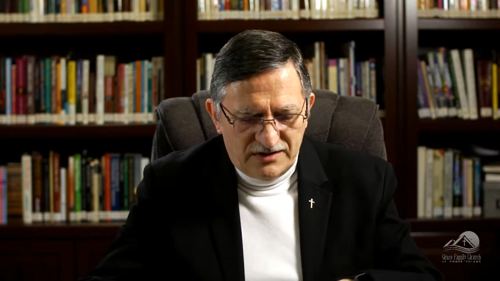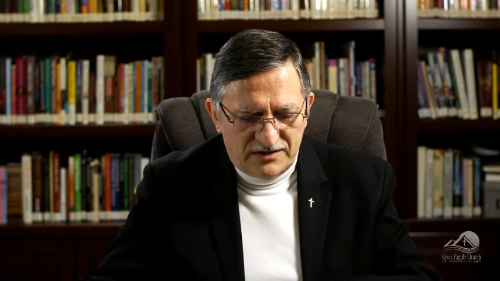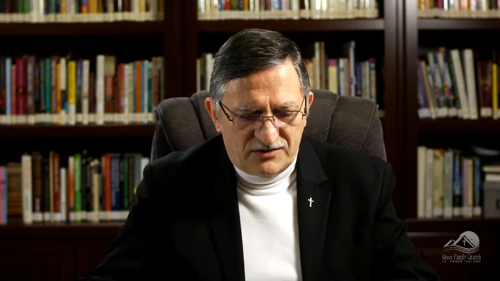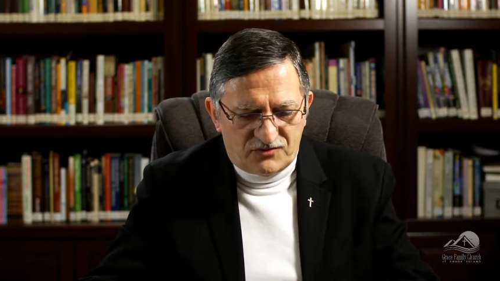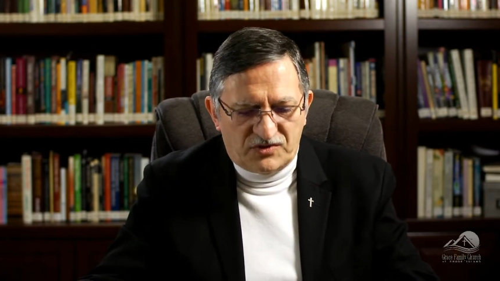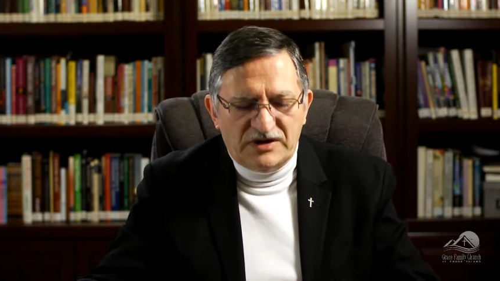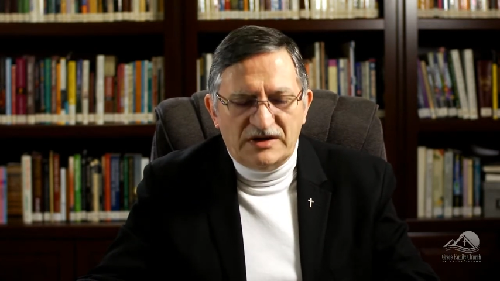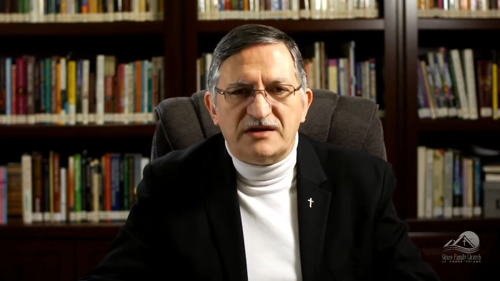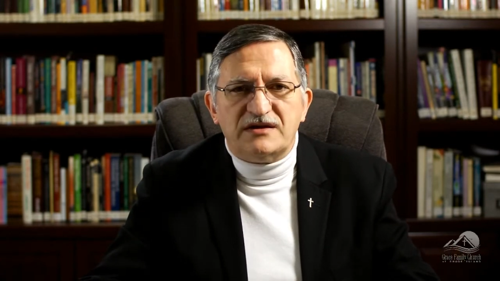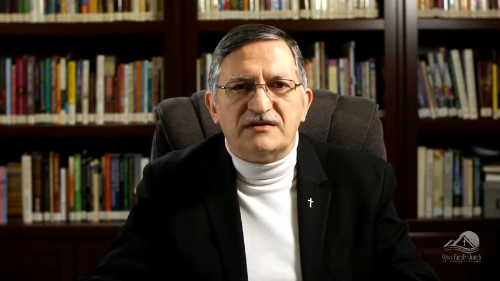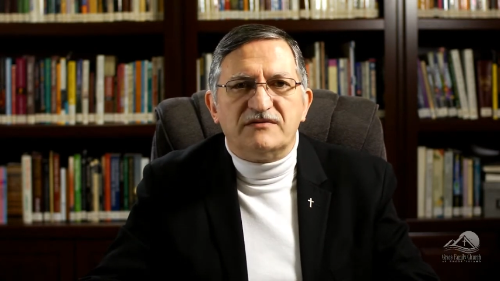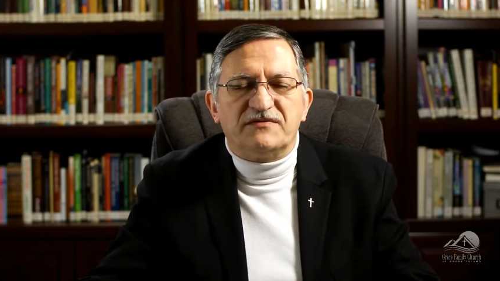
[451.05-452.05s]

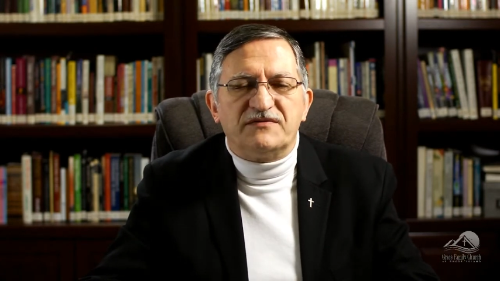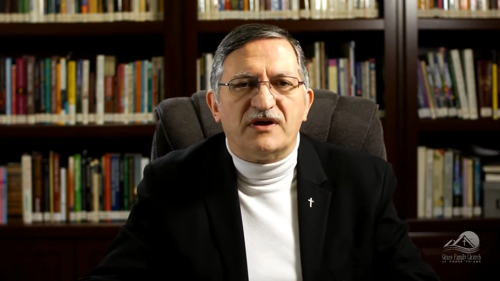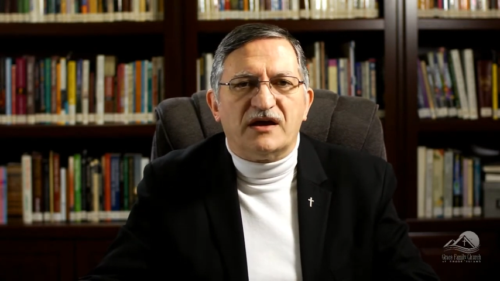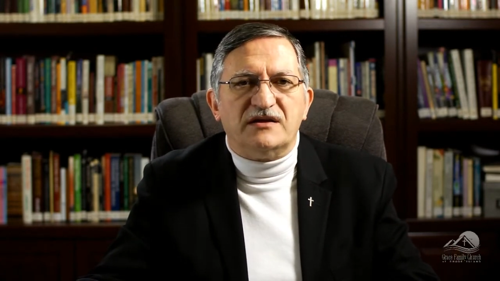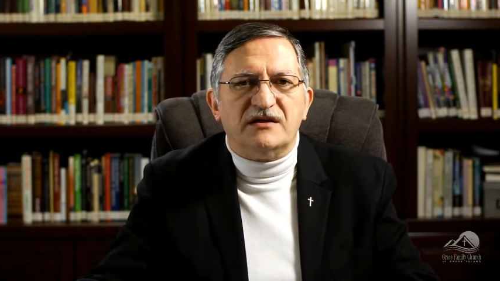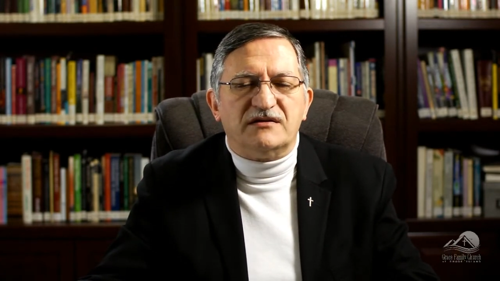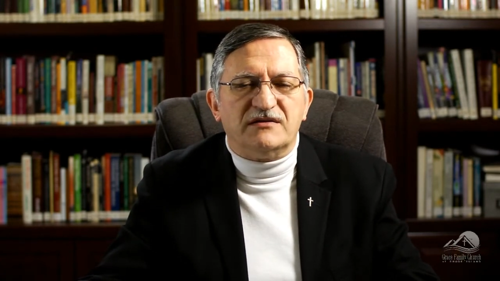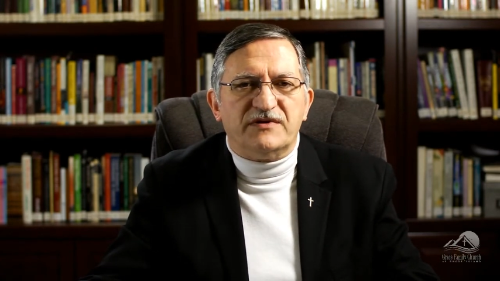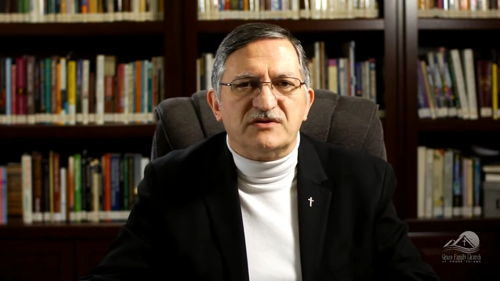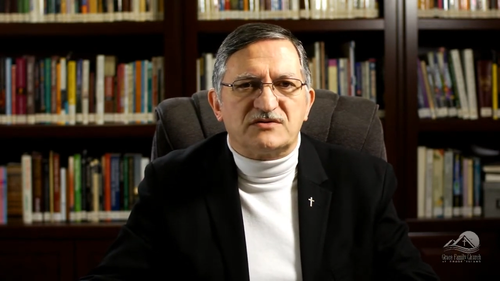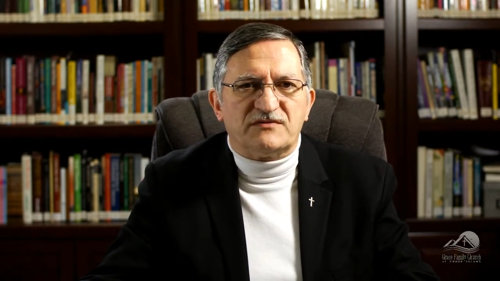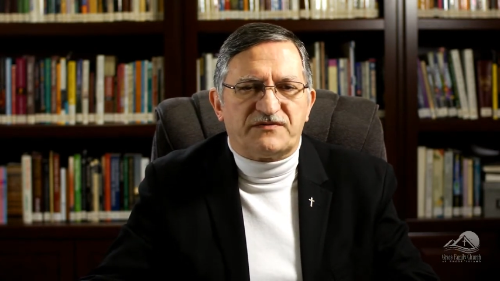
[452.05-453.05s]
relieve an
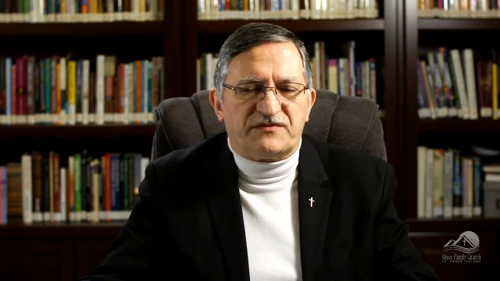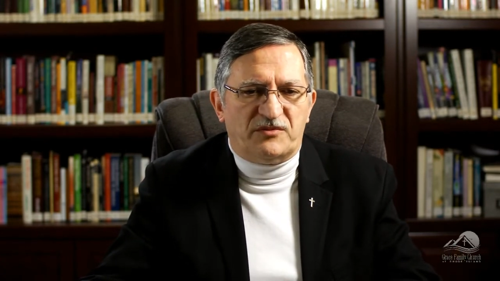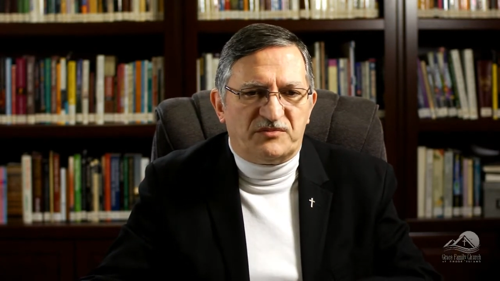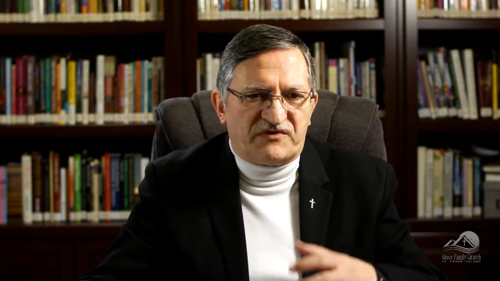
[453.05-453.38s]
individual from